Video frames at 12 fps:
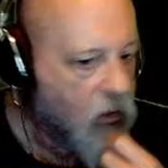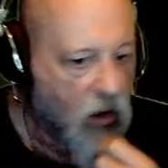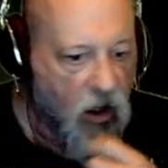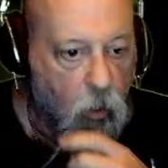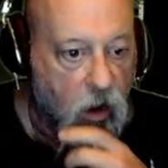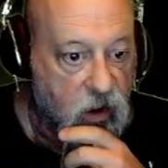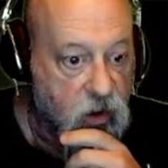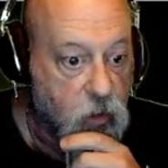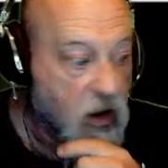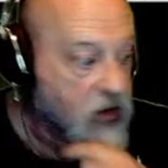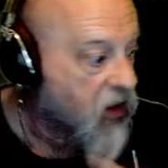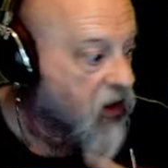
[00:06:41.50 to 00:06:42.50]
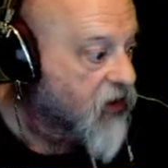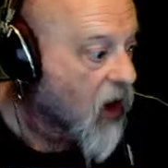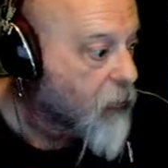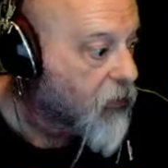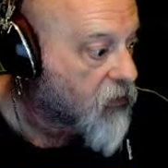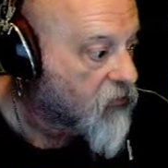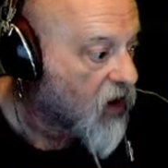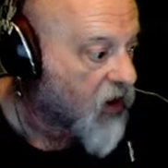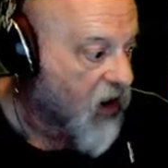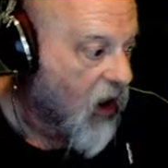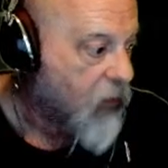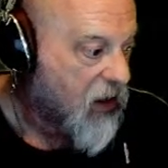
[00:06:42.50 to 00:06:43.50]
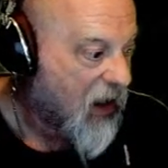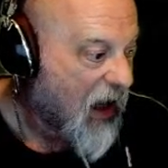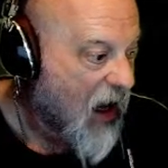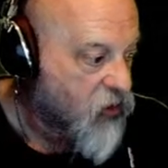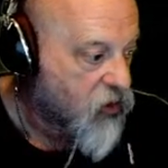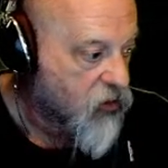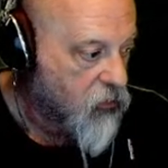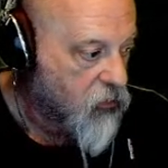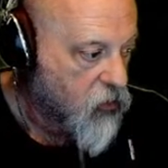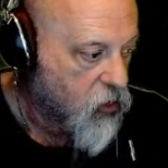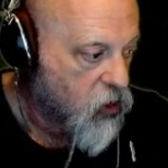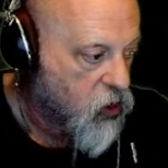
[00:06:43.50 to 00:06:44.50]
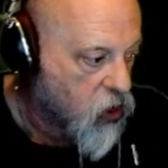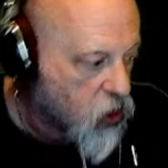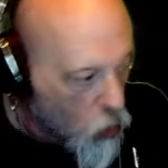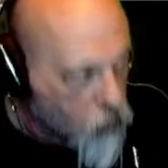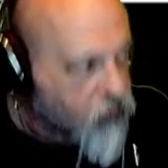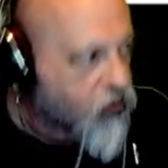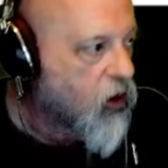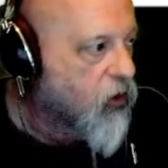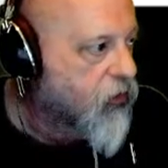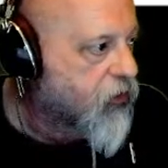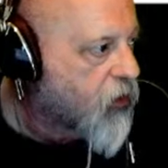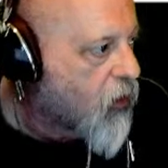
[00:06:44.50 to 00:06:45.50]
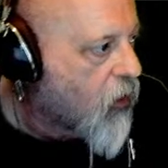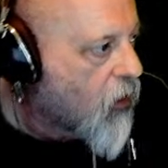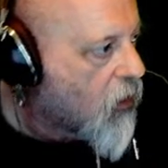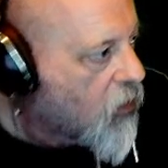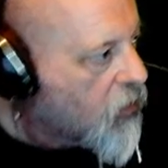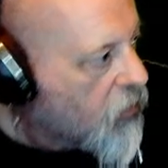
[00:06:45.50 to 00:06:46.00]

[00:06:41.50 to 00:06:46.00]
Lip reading: Anyway, so this is up and running. I mean, it has no frills at all.